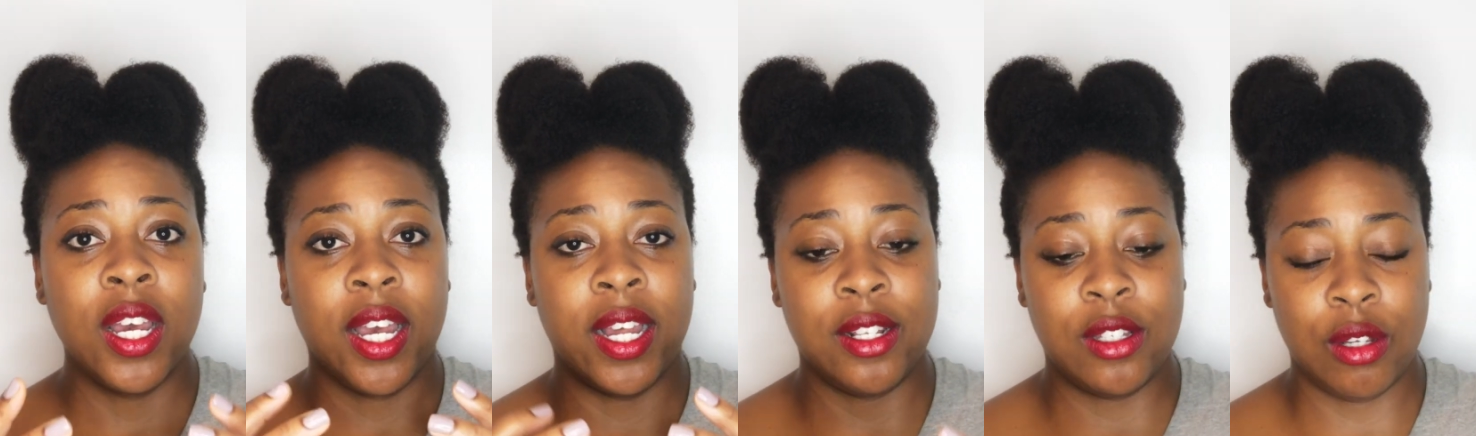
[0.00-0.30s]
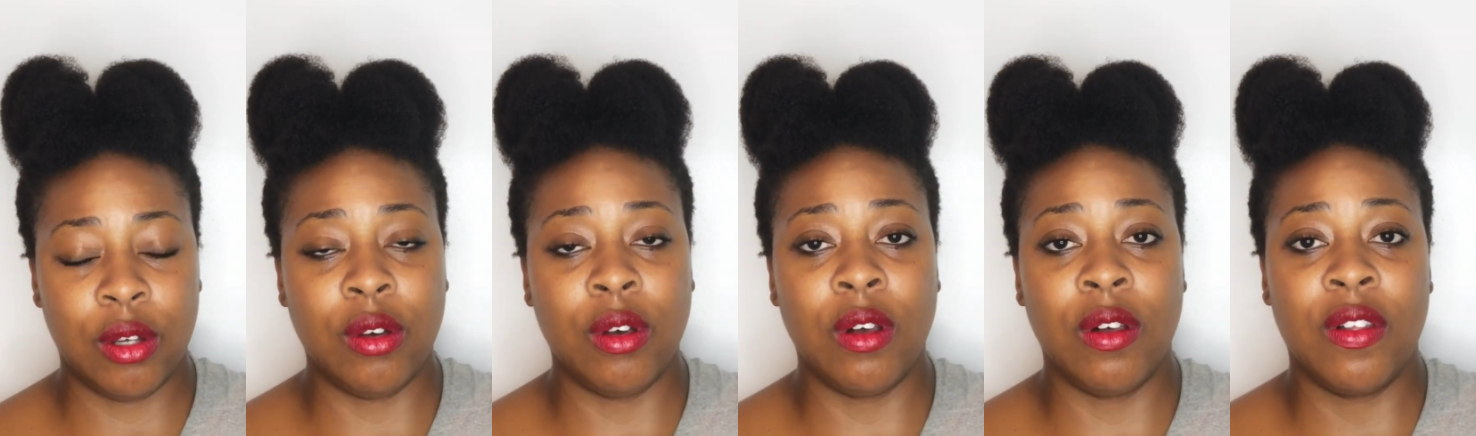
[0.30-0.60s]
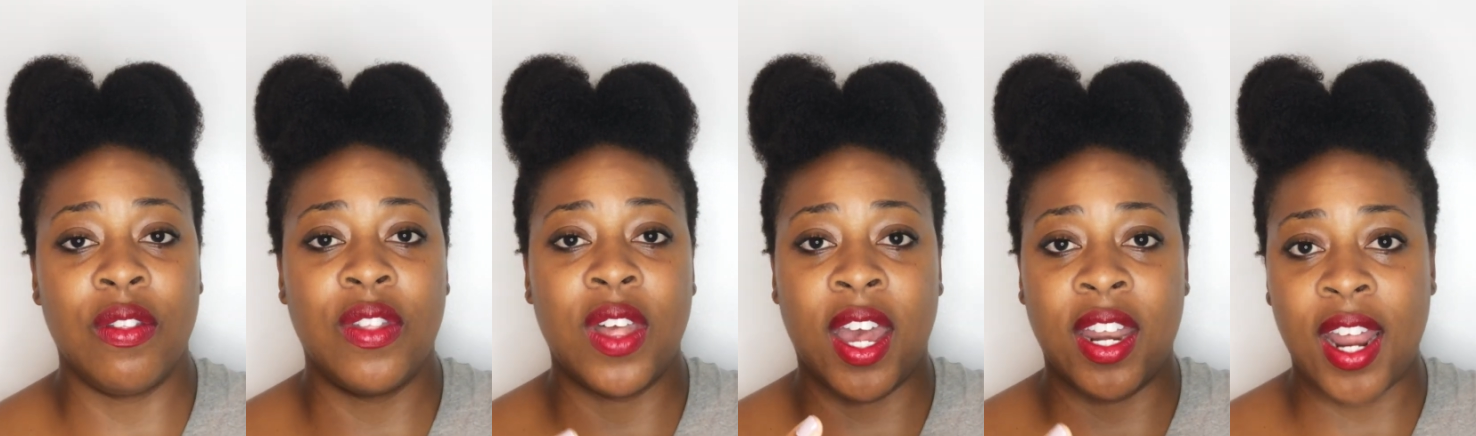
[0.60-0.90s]

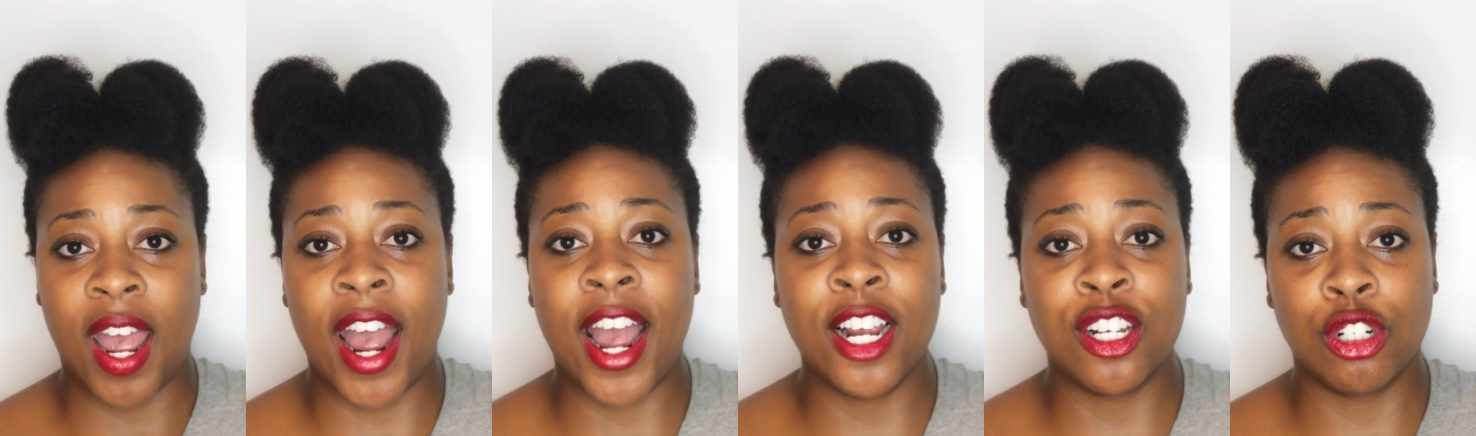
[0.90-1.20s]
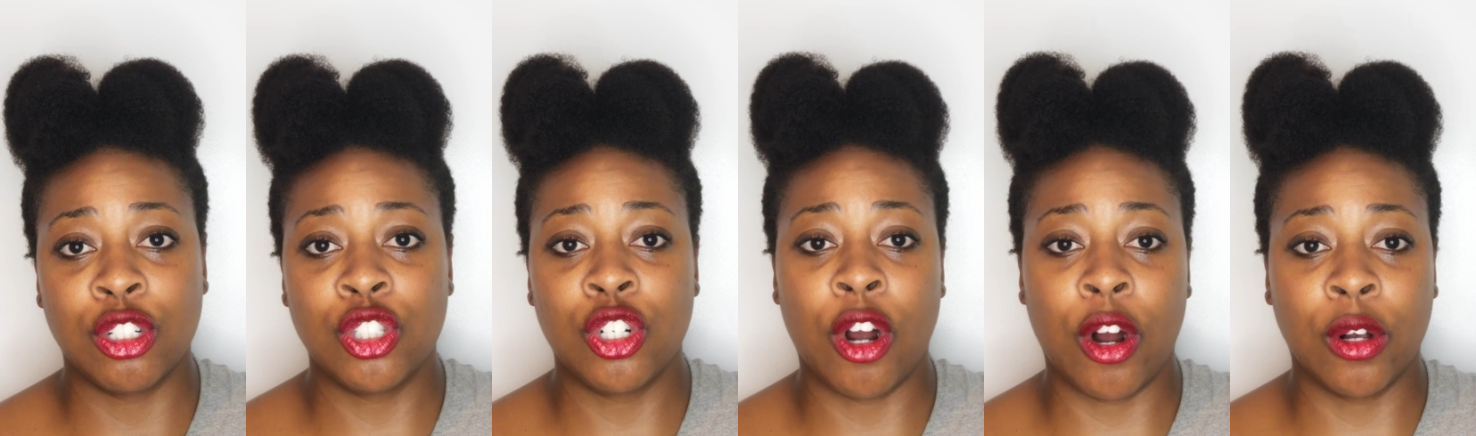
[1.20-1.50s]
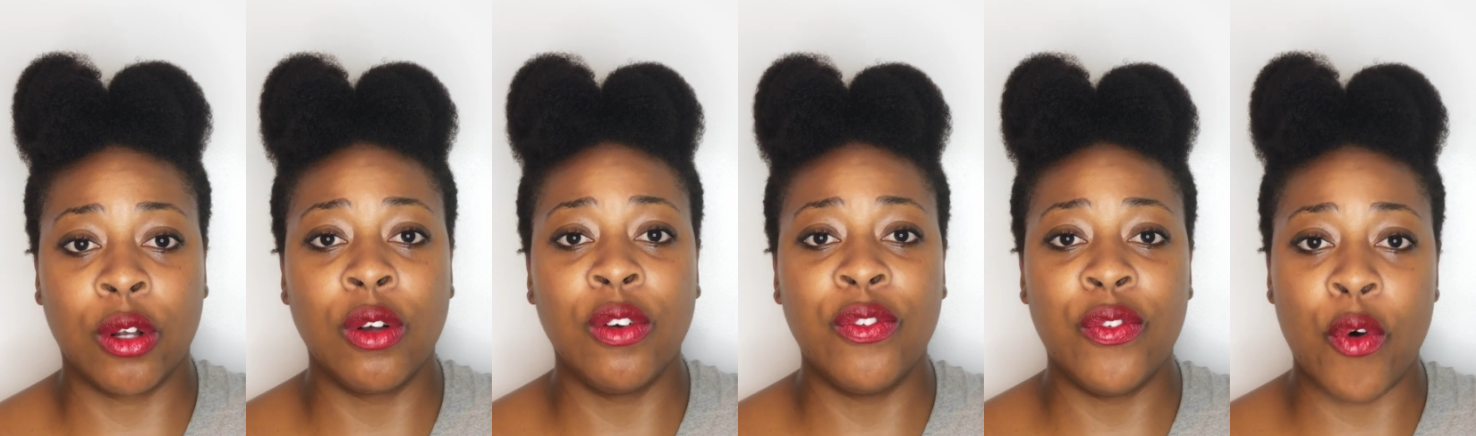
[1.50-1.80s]
until that ash or
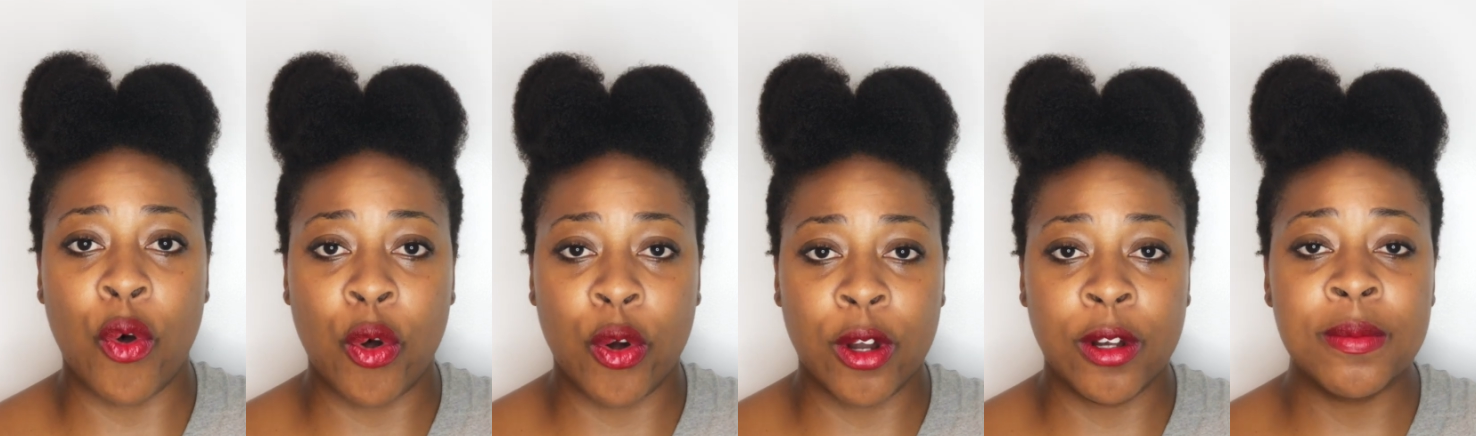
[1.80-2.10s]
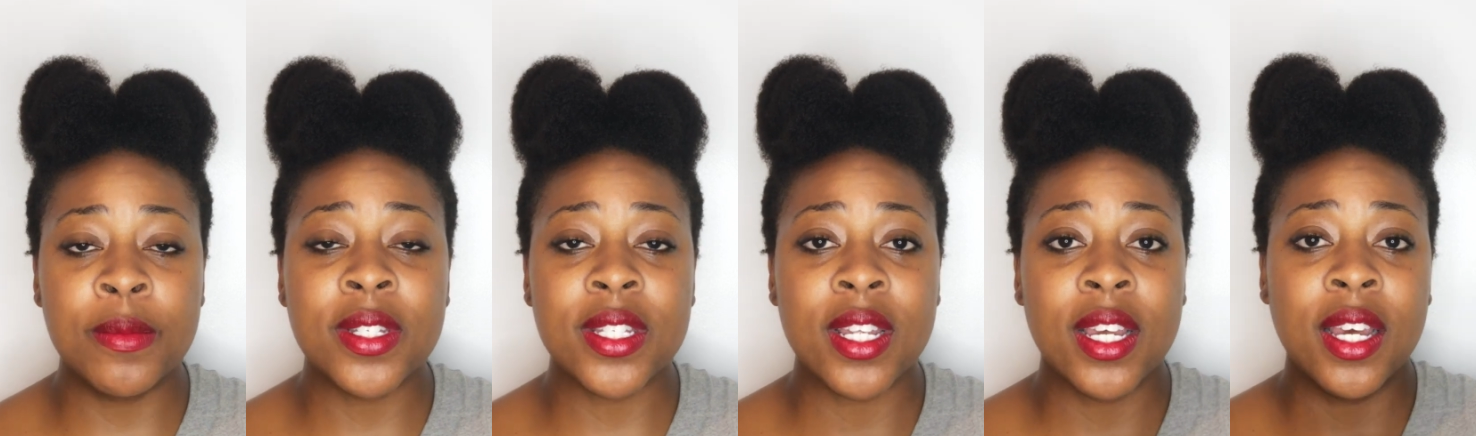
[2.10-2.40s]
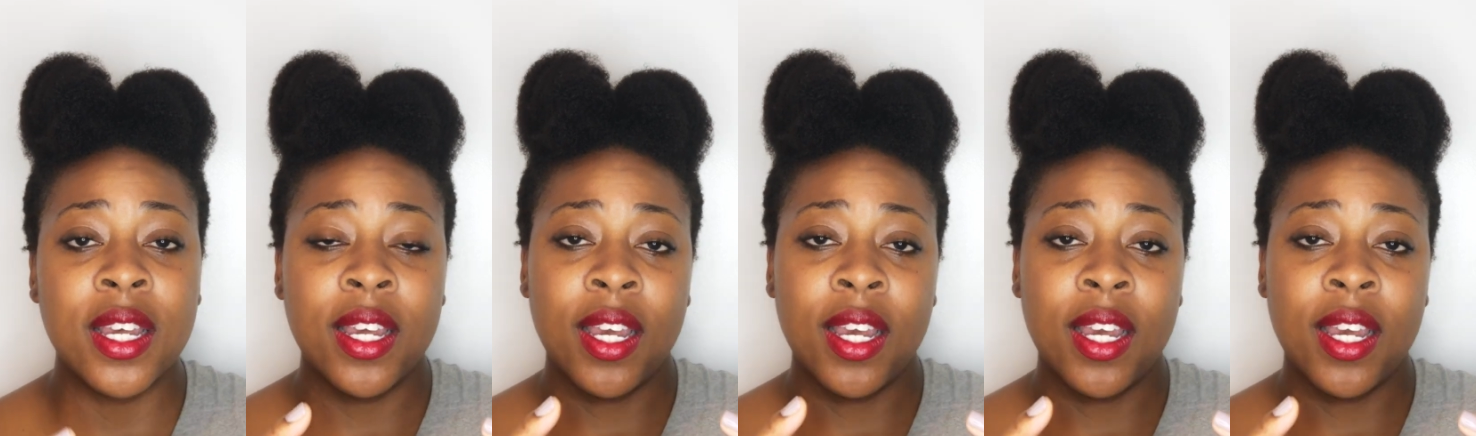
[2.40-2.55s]
charcoal forms,